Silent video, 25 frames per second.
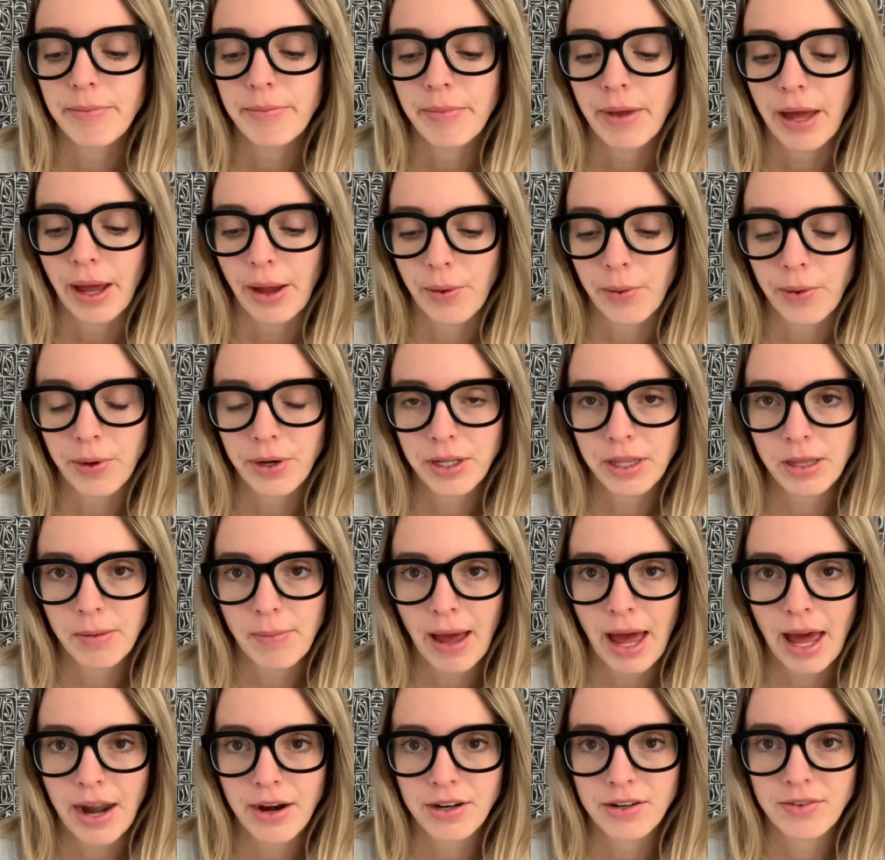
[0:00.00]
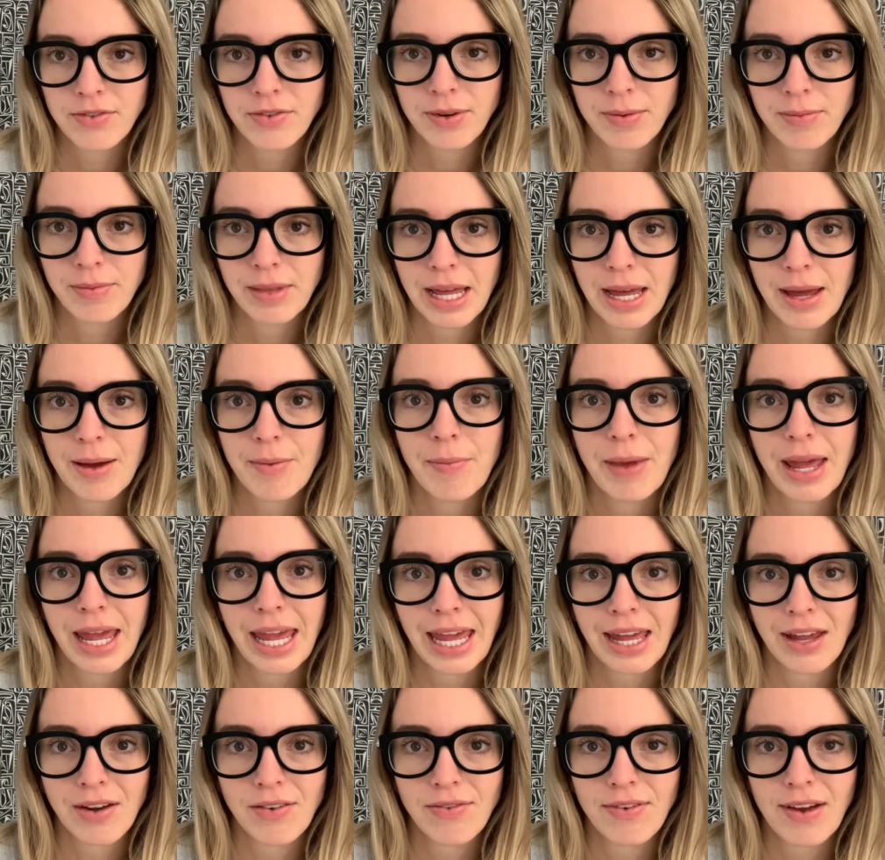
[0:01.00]
I ordered the pattern from them
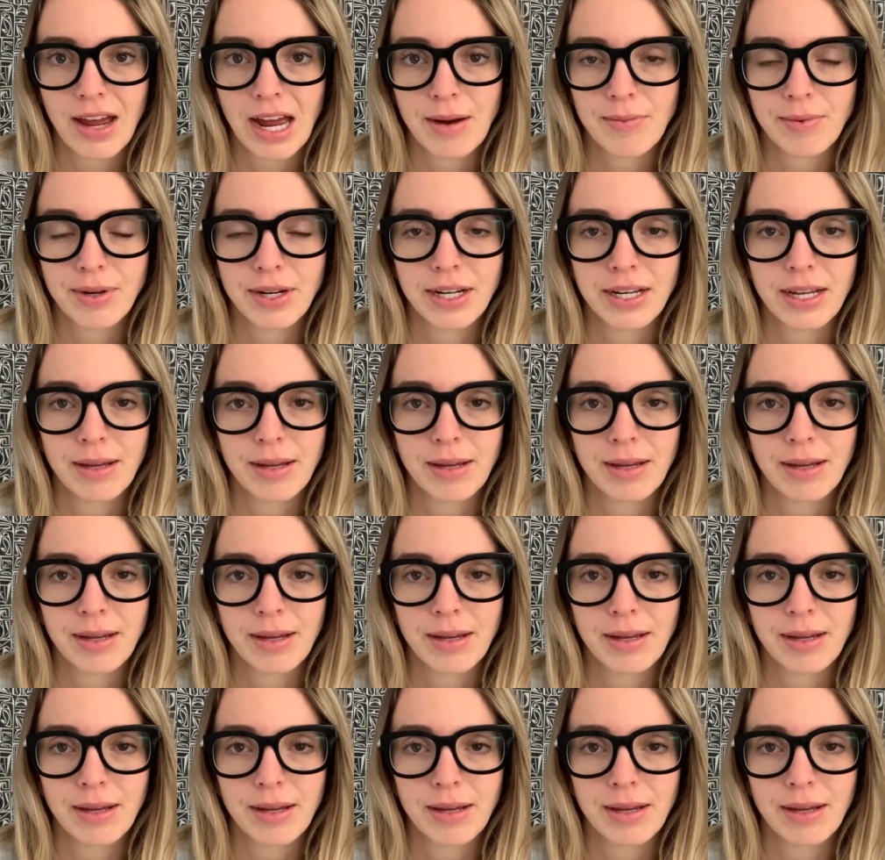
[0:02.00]
and fabric.